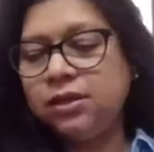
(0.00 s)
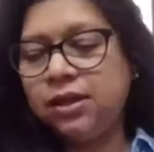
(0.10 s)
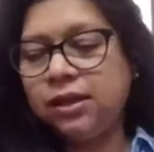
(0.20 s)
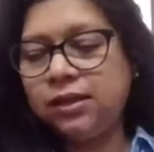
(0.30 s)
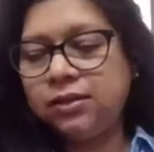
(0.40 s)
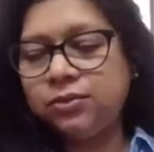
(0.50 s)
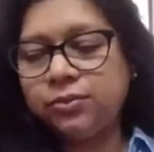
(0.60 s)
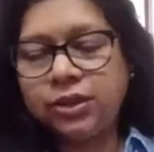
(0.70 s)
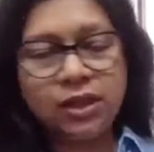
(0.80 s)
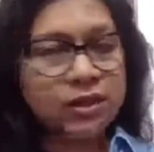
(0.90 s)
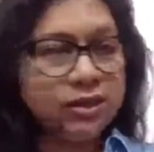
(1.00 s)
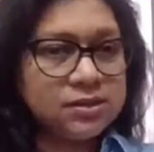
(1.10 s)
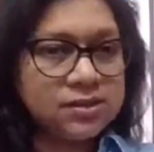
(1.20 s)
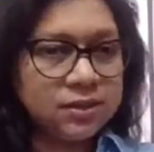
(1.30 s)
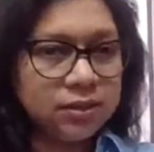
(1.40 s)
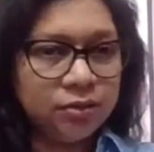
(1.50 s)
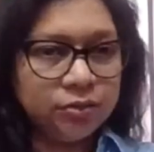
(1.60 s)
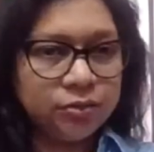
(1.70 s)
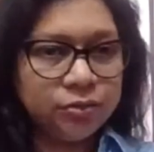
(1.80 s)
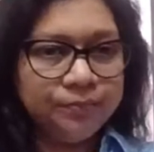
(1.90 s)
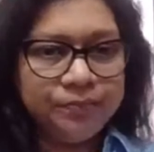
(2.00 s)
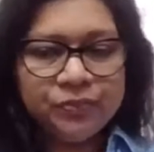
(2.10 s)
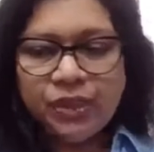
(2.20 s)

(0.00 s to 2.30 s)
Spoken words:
and you can insert logo.